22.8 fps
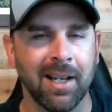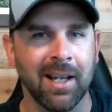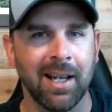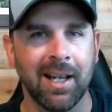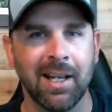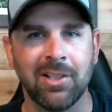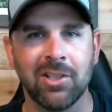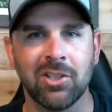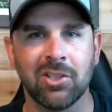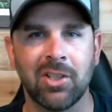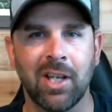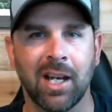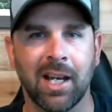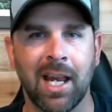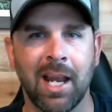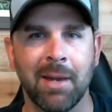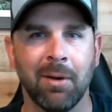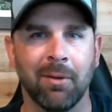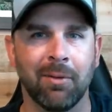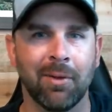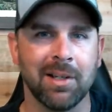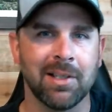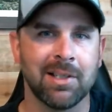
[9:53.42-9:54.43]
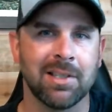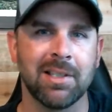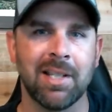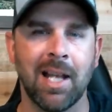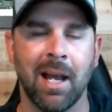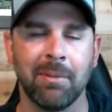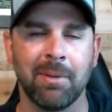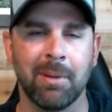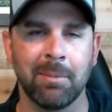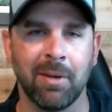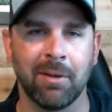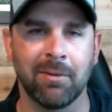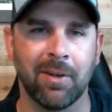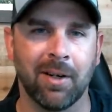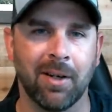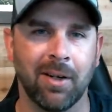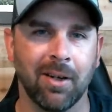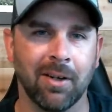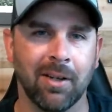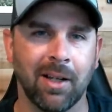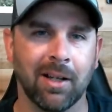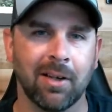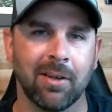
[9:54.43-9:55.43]
he just like came over and snapped at my
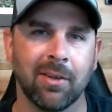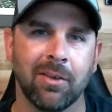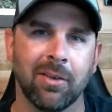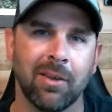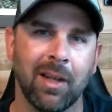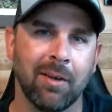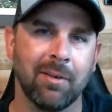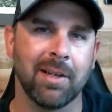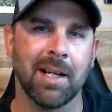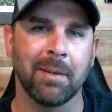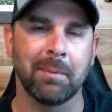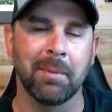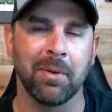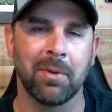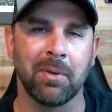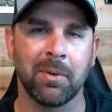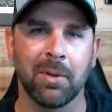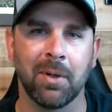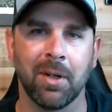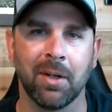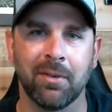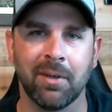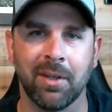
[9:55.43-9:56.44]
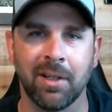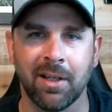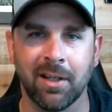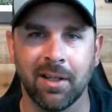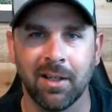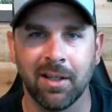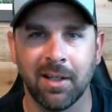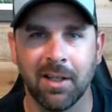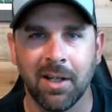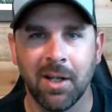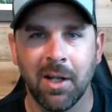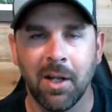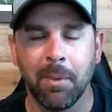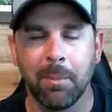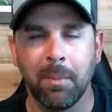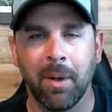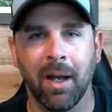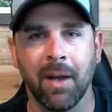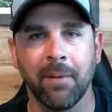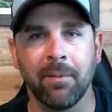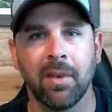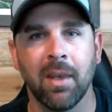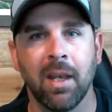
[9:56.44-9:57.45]
frog like every time I threw it over there.
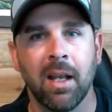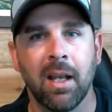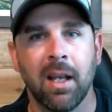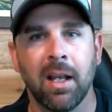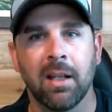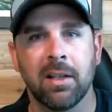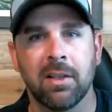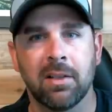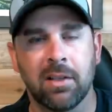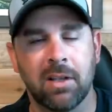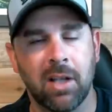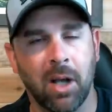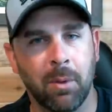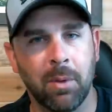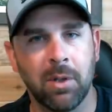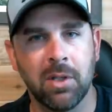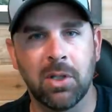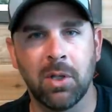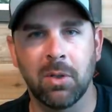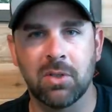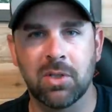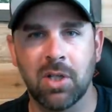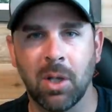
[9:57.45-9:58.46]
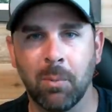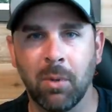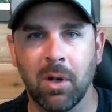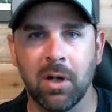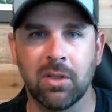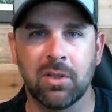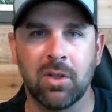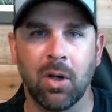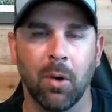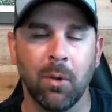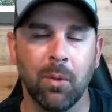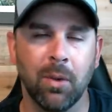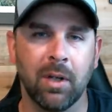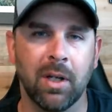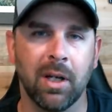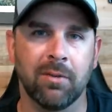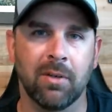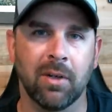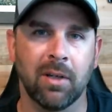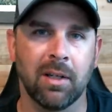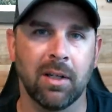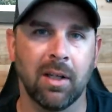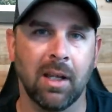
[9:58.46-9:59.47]
But going to somewhere totally
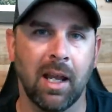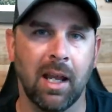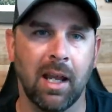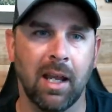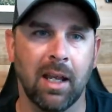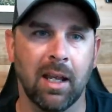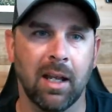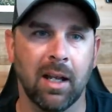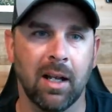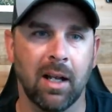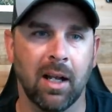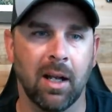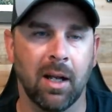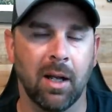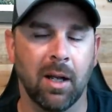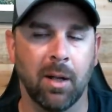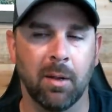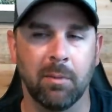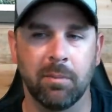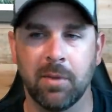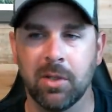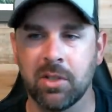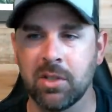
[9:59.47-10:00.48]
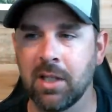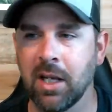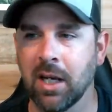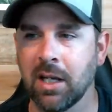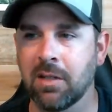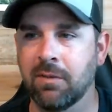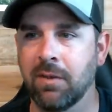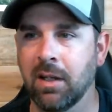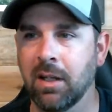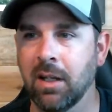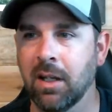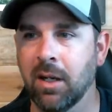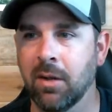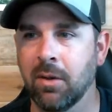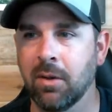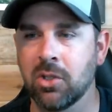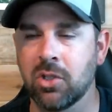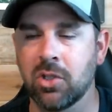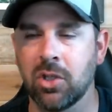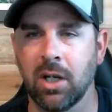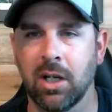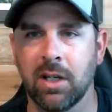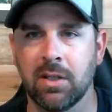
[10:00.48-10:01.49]
different, and um, this next video is
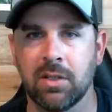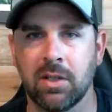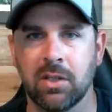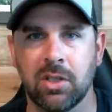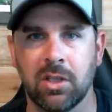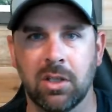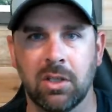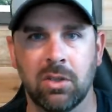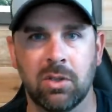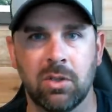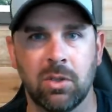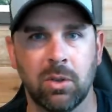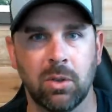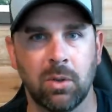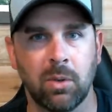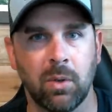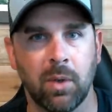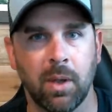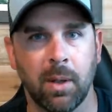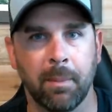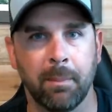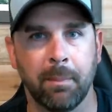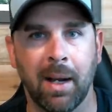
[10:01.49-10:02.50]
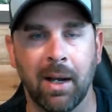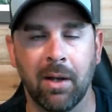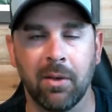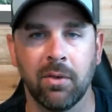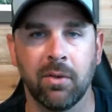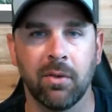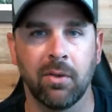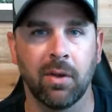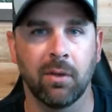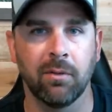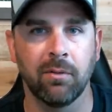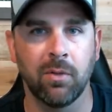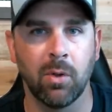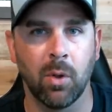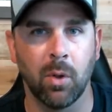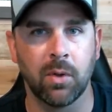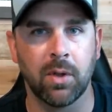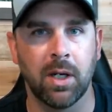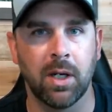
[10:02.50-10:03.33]
transitioning to the mountains of North